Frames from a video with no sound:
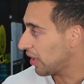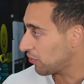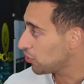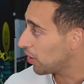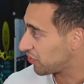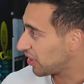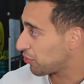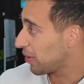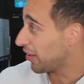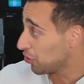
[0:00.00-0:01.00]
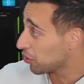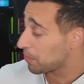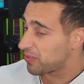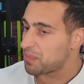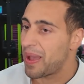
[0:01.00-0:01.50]
UFC throughout
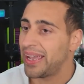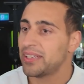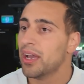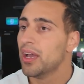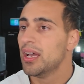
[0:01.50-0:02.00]
Europe, Spain,